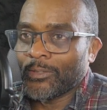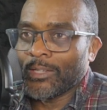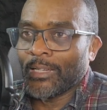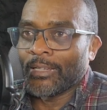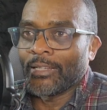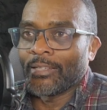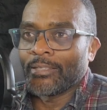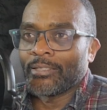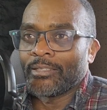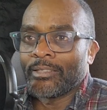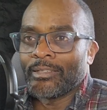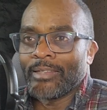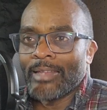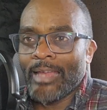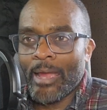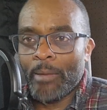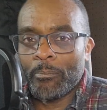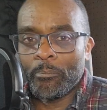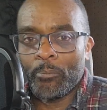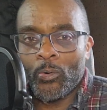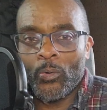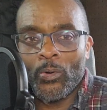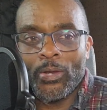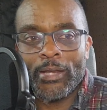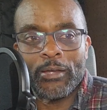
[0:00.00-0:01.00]
And it's
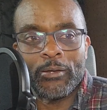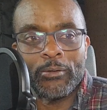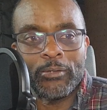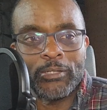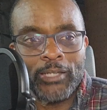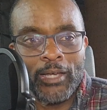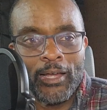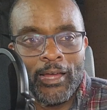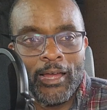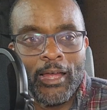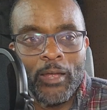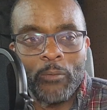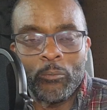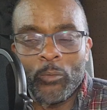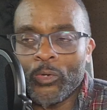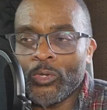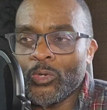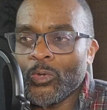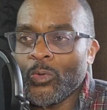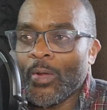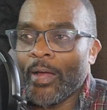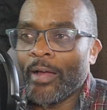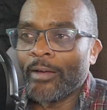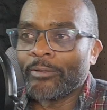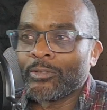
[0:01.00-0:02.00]
that point in time where
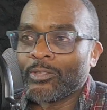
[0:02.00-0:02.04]
you have